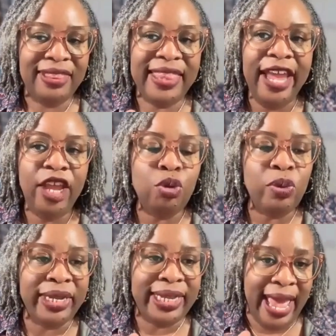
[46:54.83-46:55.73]
Thank you
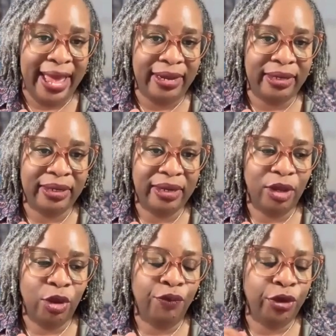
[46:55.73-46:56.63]
again
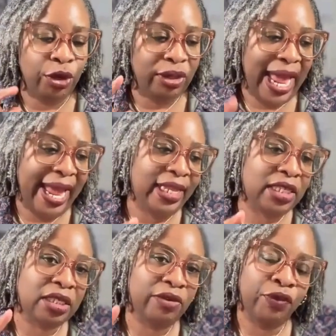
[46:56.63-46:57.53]
for your
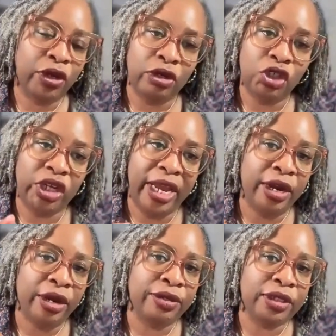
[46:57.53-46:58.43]
likes, for your
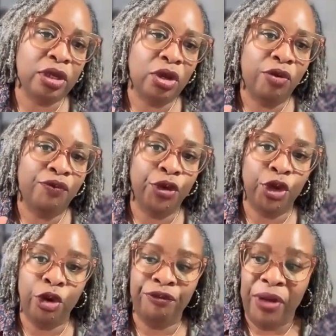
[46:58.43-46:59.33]
shares, for
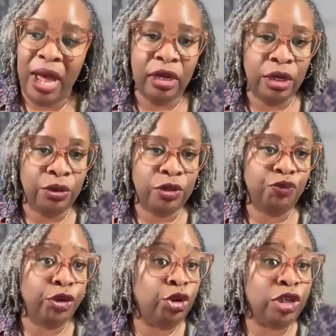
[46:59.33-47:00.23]
your follows, for your